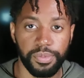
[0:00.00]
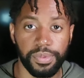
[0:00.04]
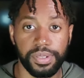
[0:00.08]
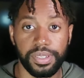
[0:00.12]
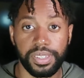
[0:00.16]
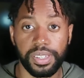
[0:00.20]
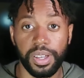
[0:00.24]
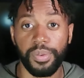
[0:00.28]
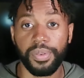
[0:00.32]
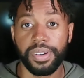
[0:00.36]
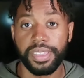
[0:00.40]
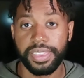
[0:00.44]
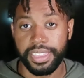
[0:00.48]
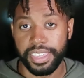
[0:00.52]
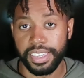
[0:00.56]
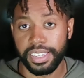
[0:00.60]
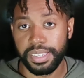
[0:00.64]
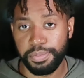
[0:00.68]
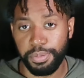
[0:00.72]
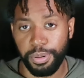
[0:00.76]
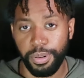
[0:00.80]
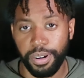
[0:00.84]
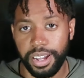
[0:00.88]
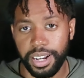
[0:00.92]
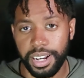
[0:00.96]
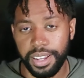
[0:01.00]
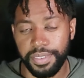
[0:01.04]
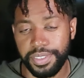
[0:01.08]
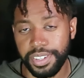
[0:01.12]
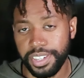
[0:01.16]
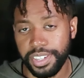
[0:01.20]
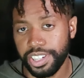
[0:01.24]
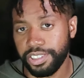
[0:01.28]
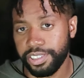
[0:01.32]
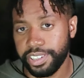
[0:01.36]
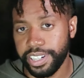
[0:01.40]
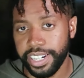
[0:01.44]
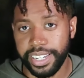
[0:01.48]
So with this point of
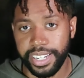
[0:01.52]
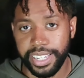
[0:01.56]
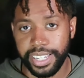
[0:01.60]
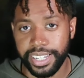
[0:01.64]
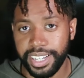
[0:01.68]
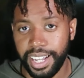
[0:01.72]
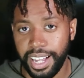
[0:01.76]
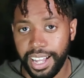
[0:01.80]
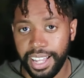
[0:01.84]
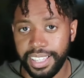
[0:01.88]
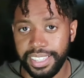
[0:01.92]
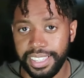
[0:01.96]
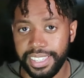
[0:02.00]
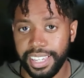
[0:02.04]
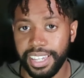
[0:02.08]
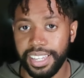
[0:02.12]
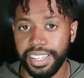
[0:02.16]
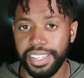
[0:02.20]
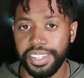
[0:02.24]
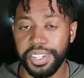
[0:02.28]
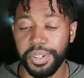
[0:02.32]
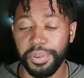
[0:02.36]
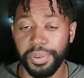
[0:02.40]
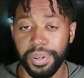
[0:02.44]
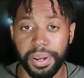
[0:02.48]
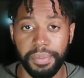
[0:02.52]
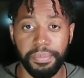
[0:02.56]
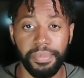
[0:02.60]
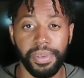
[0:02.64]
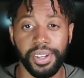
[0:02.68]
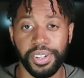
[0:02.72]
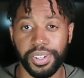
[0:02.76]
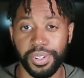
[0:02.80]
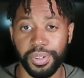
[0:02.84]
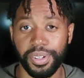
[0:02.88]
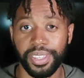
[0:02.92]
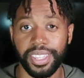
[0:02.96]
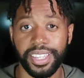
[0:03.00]
just creating content, you want to
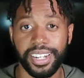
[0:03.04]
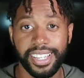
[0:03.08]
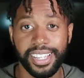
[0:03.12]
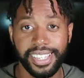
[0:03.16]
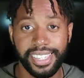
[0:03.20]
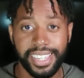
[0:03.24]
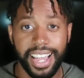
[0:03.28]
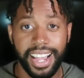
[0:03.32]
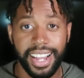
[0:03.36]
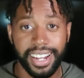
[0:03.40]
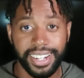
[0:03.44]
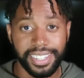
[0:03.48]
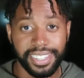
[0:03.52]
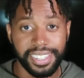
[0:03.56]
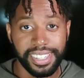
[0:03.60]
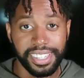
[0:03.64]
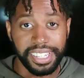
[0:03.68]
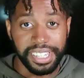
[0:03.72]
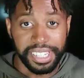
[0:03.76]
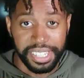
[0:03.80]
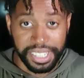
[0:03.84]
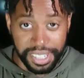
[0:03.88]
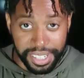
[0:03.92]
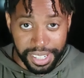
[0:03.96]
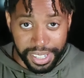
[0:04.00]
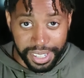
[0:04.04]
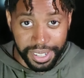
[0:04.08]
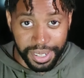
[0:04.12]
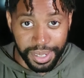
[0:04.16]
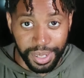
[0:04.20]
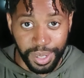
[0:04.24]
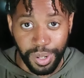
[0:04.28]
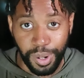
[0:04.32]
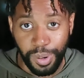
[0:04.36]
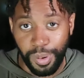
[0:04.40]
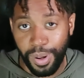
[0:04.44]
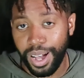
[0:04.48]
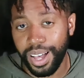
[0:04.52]
make sure that it's actually
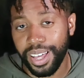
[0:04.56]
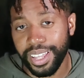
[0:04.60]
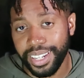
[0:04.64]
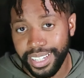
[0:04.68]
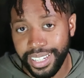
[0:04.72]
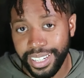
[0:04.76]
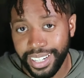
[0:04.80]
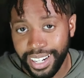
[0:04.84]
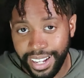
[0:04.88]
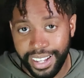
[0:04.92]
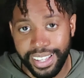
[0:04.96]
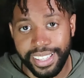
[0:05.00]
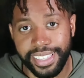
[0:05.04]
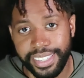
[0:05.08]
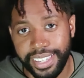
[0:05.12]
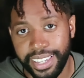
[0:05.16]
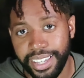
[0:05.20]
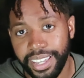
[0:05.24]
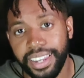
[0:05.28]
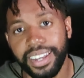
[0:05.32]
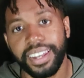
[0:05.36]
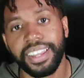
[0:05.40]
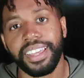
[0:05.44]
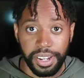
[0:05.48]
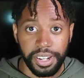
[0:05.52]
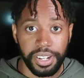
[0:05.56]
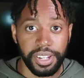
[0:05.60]
good quality content.